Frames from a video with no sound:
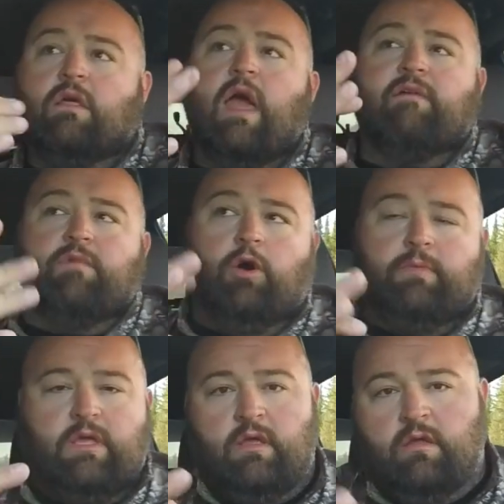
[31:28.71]
have them help
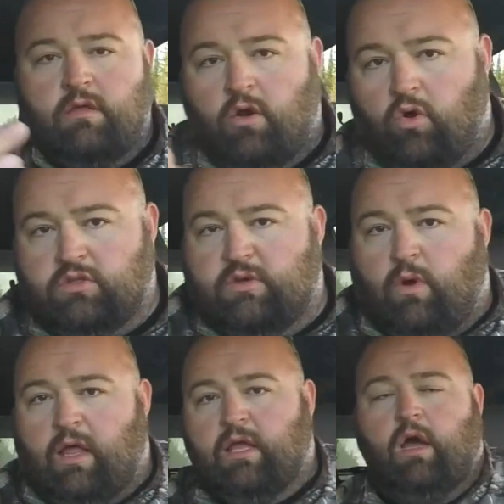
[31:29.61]
me hold it
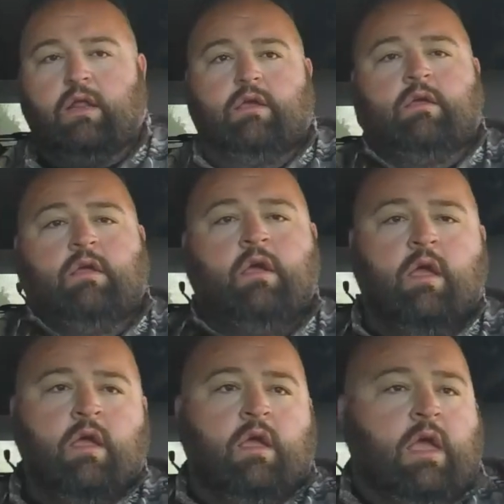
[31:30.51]
while I got it,
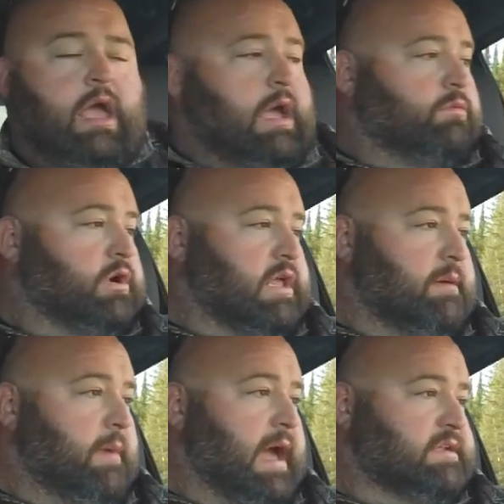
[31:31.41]
and we're gonna
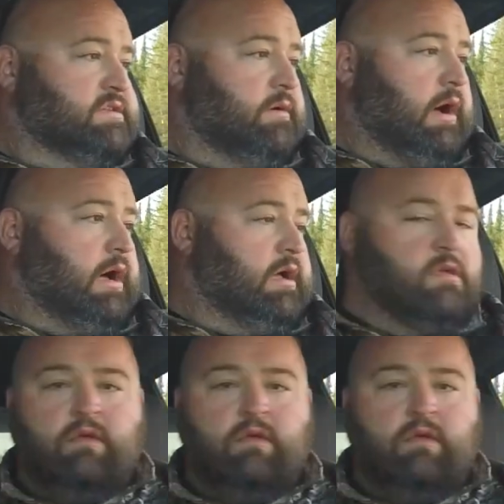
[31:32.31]
get back to